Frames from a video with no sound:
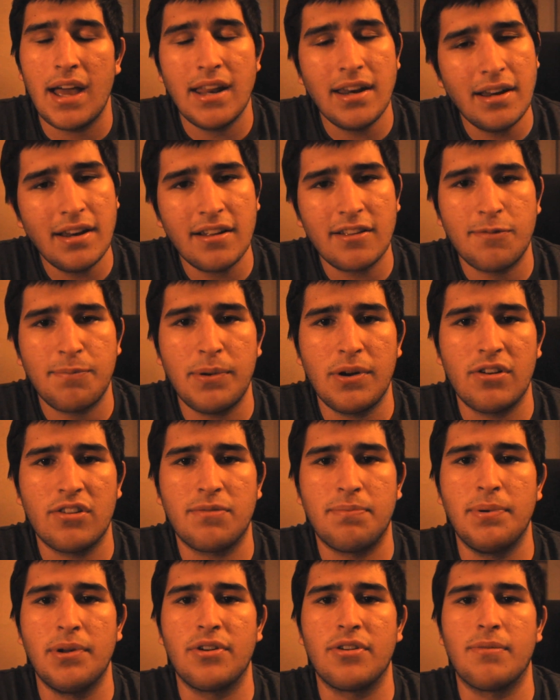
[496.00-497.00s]
An
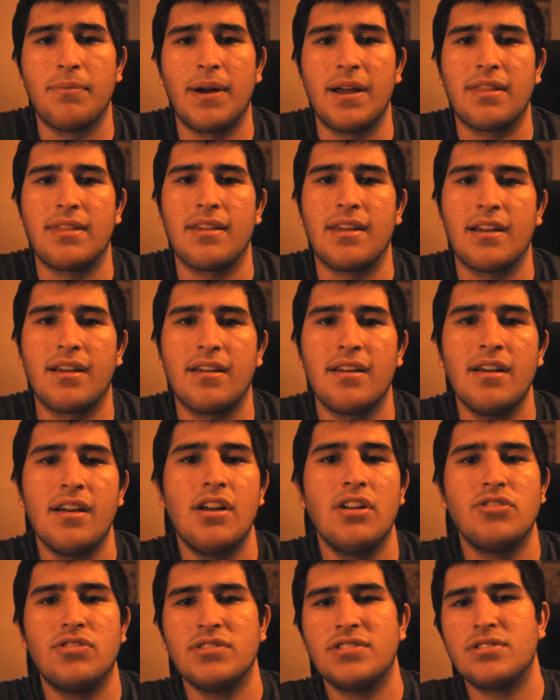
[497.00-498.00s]
inexperienced builder might think,
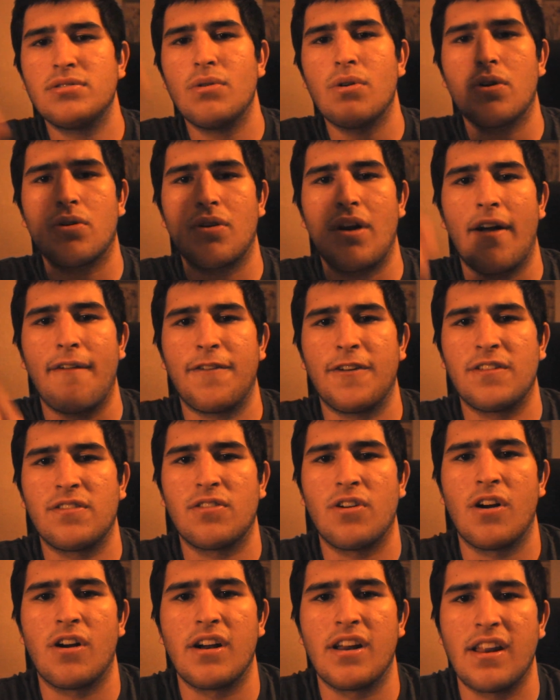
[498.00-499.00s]
just throw a
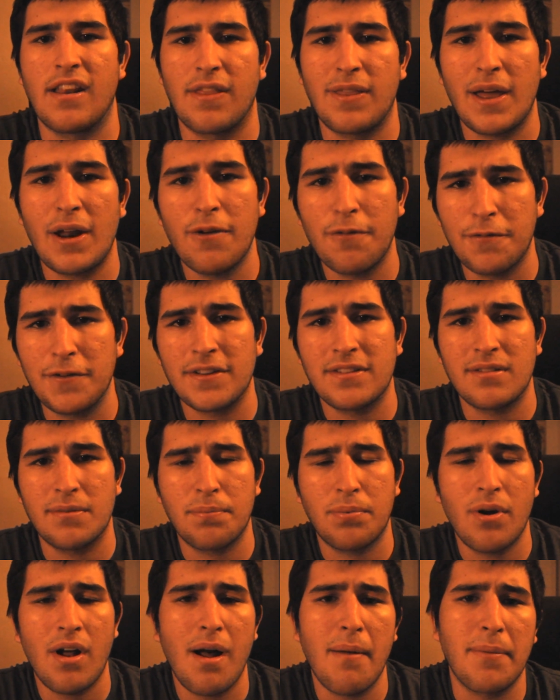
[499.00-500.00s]
graphics card in it, that'll fix
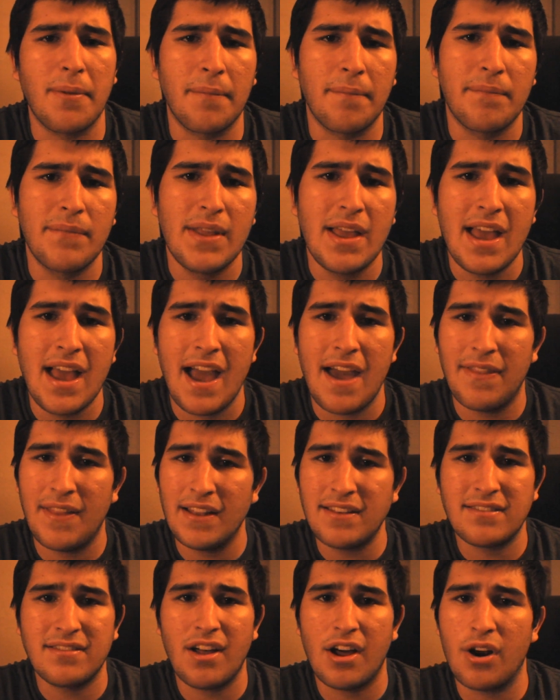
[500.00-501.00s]
the problem.
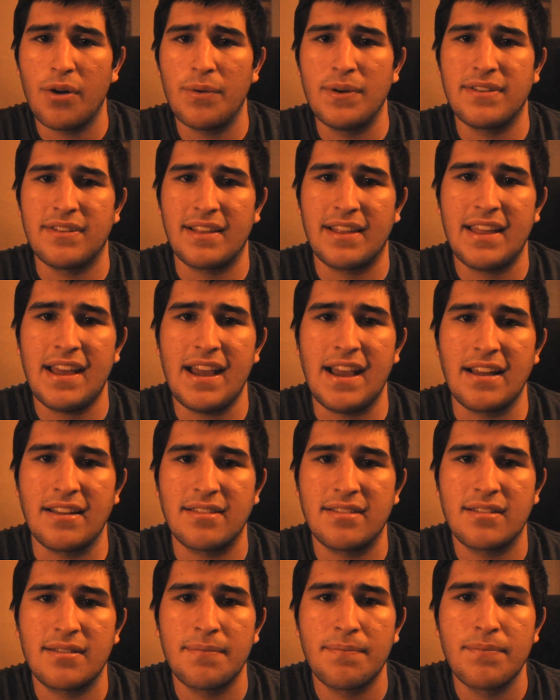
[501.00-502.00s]
And that's not always the
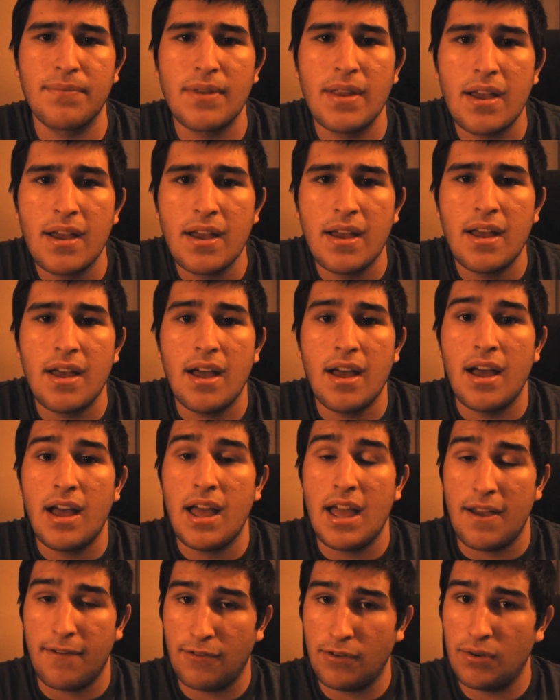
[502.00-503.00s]
case.
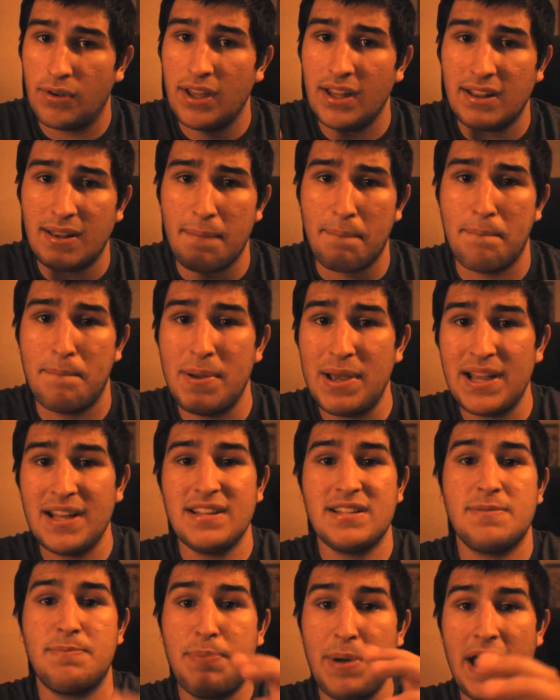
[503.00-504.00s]
If you get the
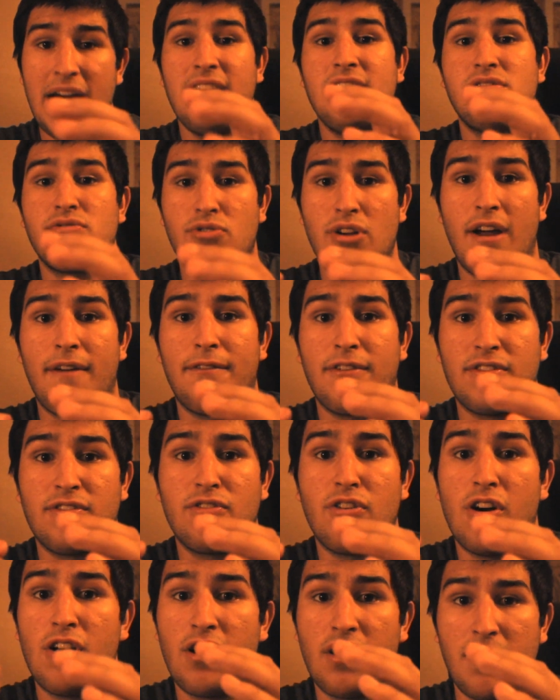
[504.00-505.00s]
biggest, baddest
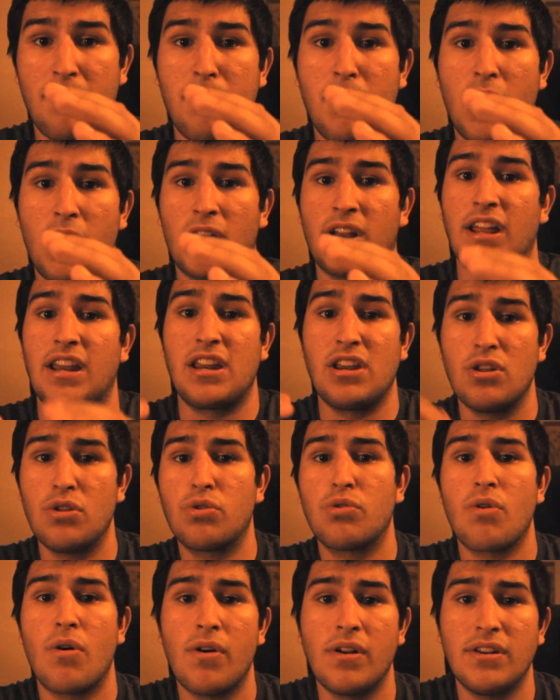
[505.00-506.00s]
graphics card on the market and
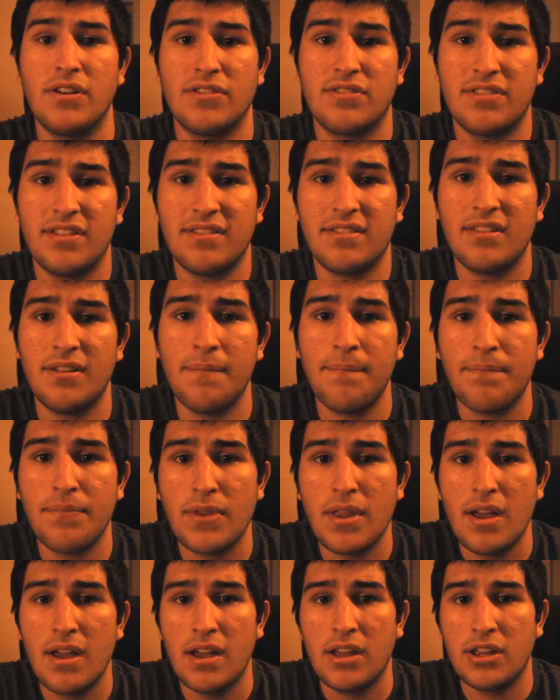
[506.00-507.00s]
you throw it in your system,
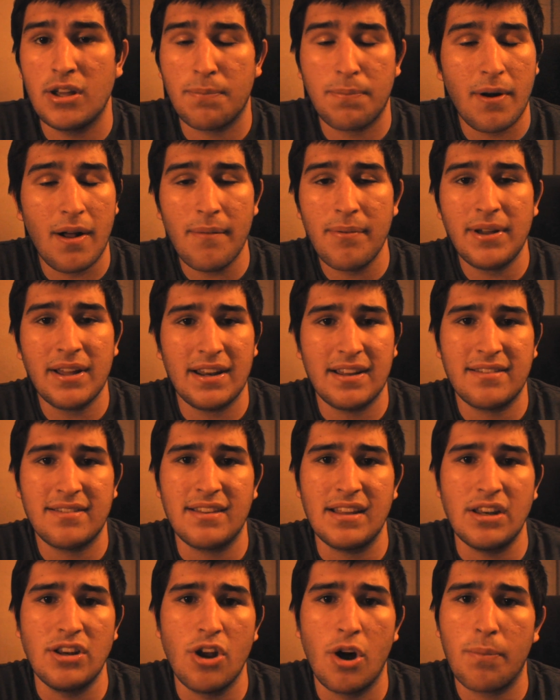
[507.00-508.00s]
you're probably going to
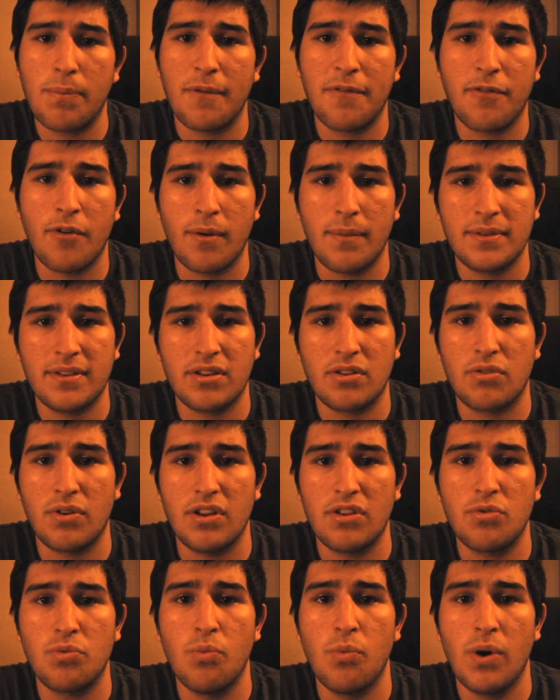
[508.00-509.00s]
see no performance
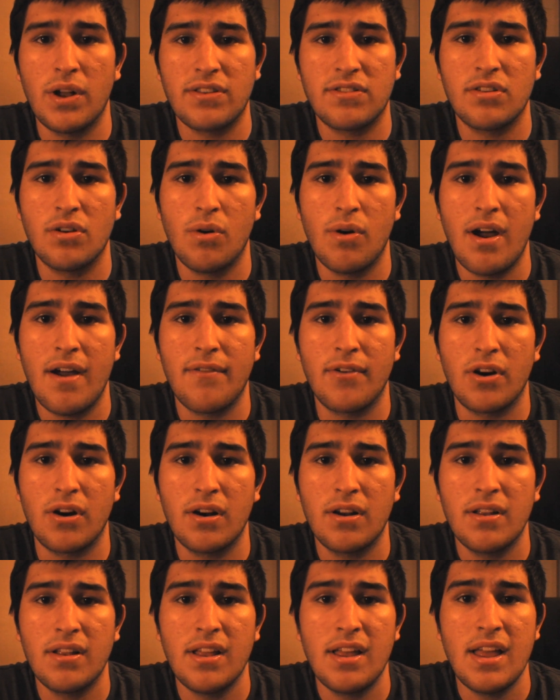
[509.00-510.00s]
increase
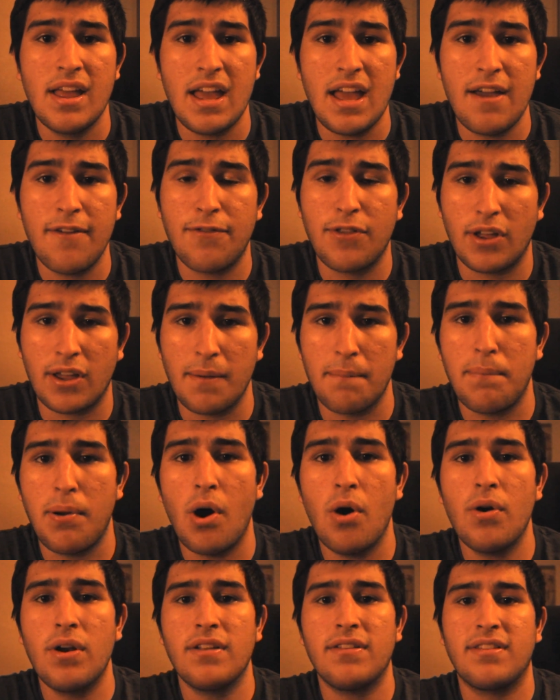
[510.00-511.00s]
whatsoever if the
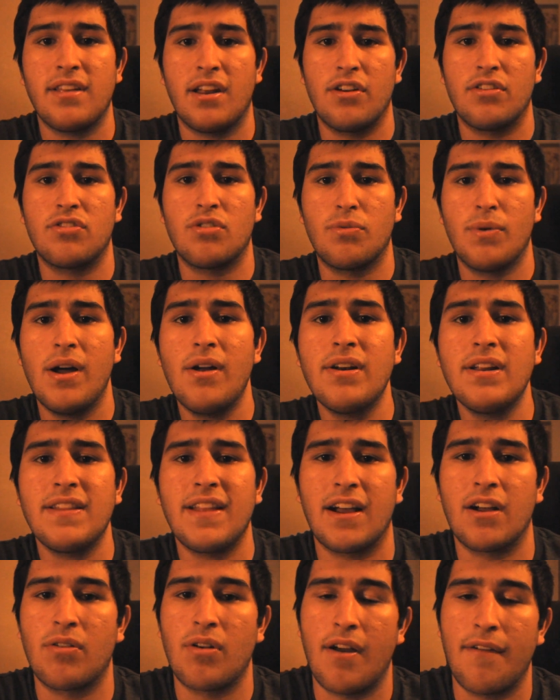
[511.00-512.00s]
components that are
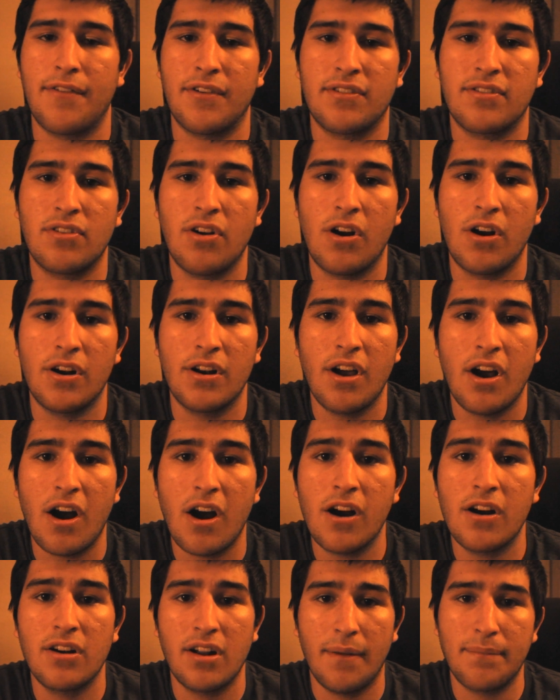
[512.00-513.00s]
surrounding that graphics card
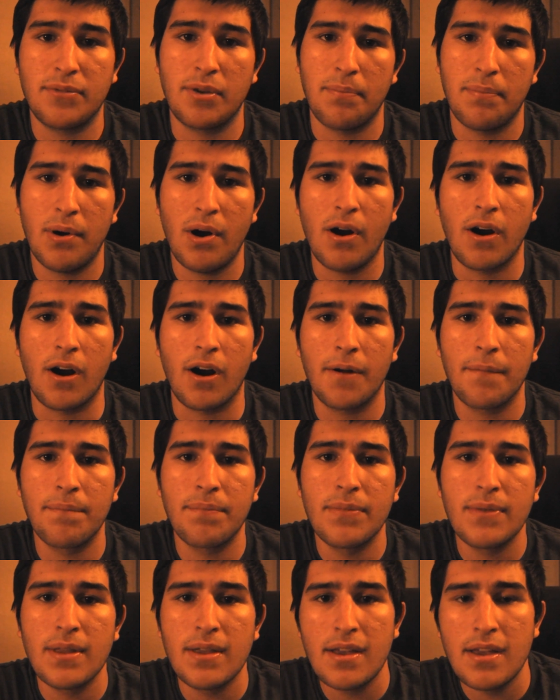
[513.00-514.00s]
aren't up to par.
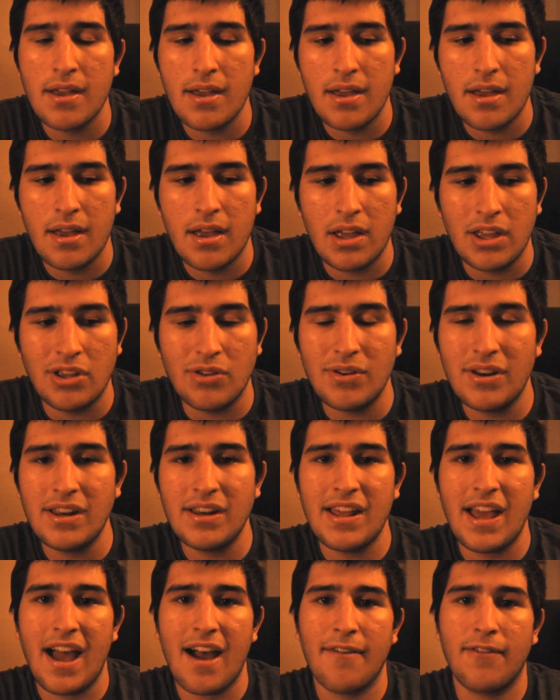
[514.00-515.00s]
You
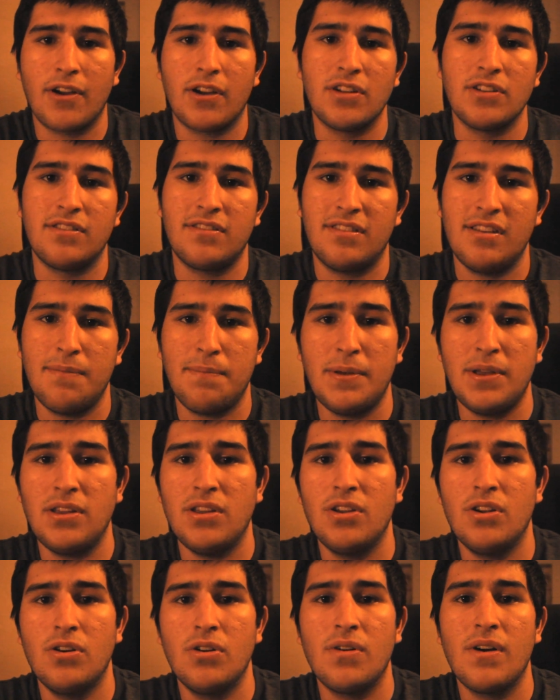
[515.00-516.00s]
need to have a good
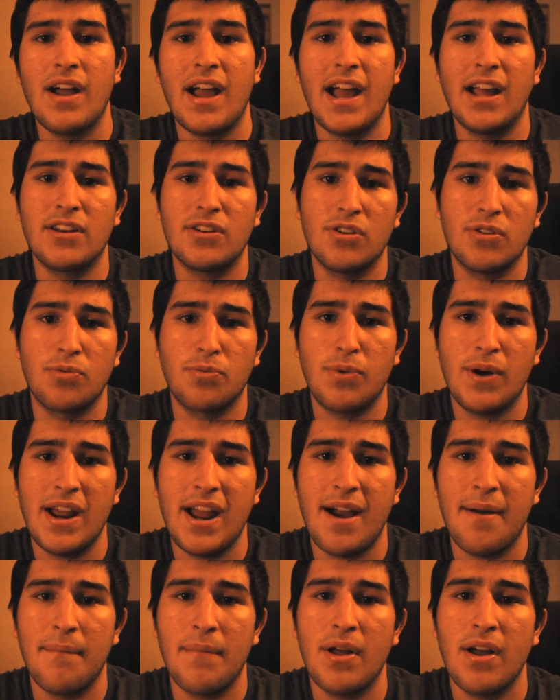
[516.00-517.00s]
CPU and good
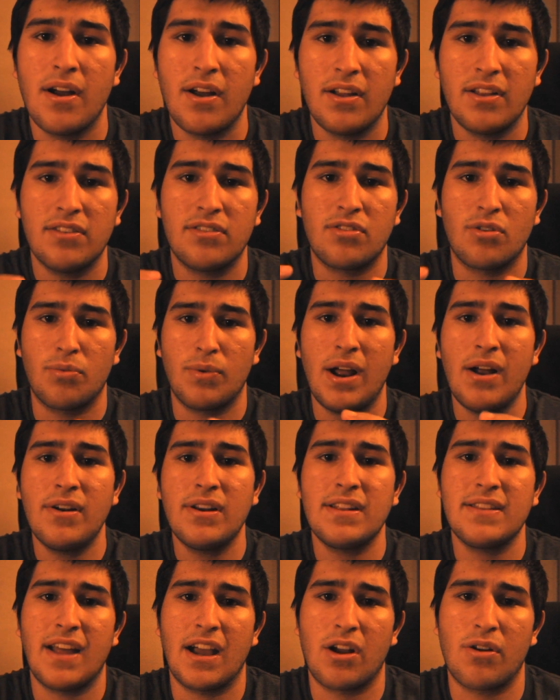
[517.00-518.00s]
RAM
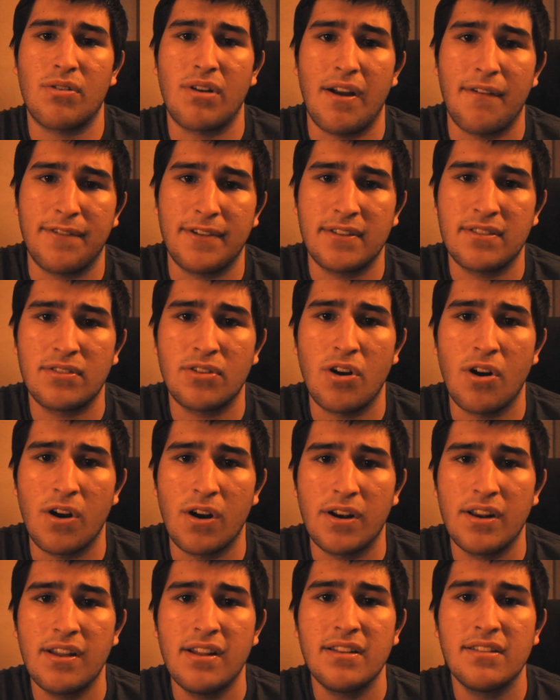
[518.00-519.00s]
surrounding that graphics
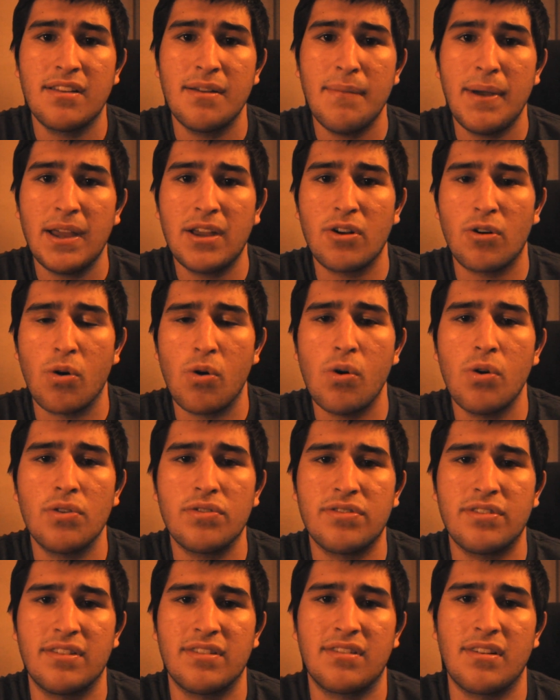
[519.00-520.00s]
card to make your
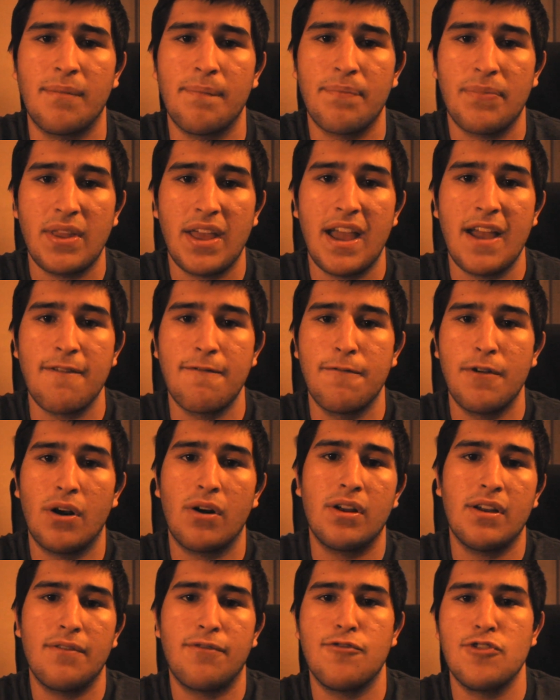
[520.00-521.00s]
whole system a
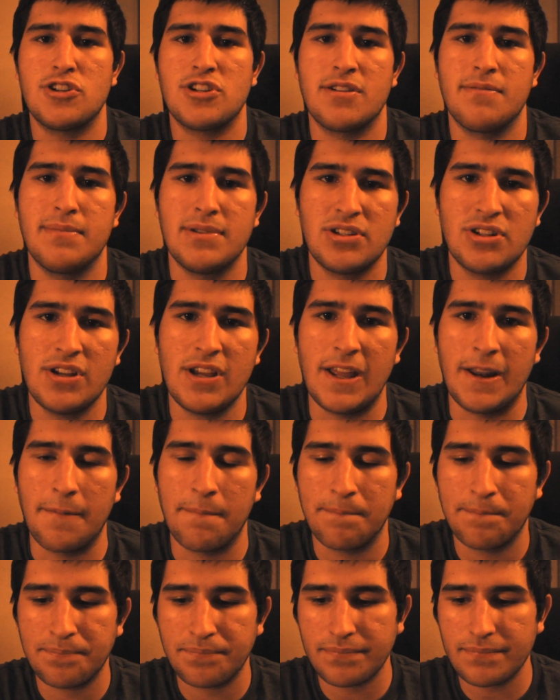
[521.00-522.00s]
very efficient
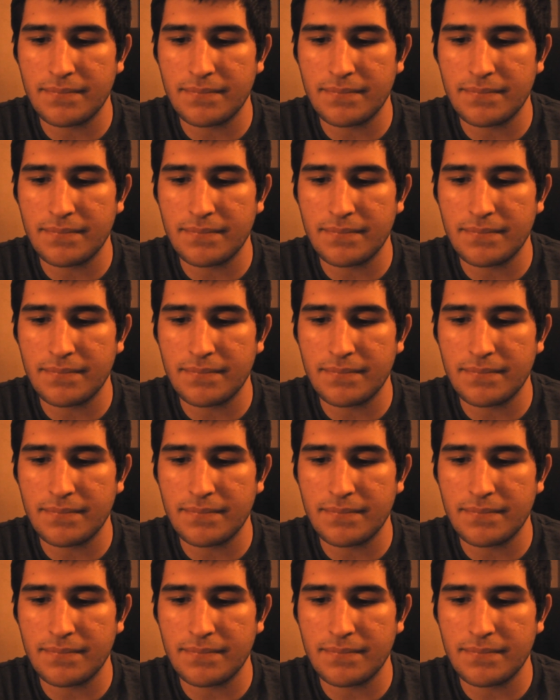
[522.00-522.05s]
machine.